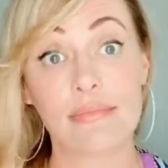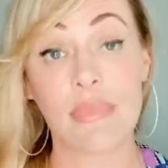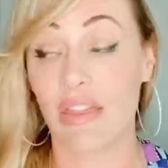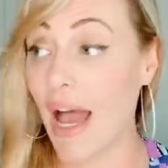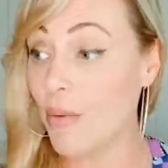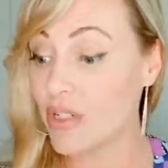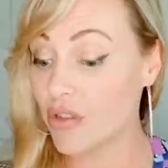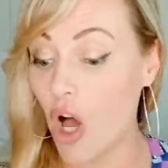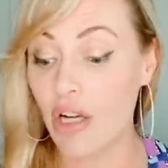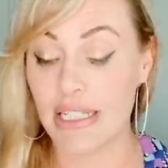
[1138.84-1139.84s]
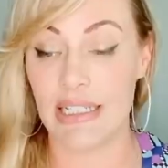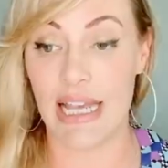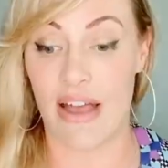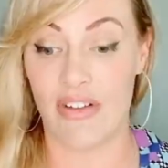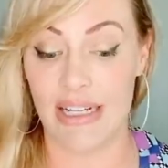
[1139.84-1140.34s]
That was logged
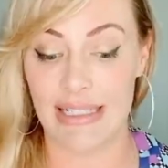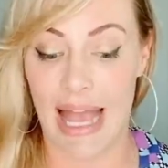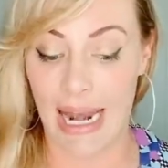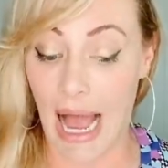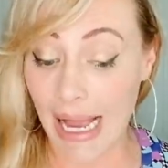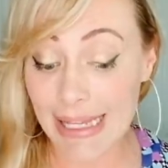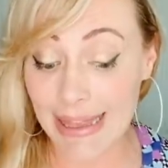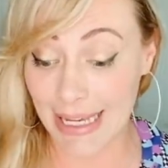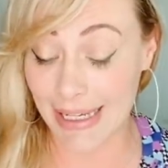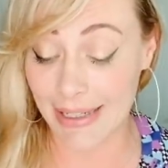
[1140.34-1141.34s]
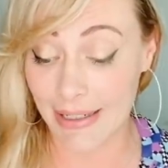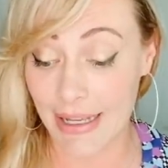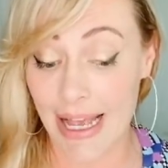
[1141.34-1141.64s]
into evidence. And I think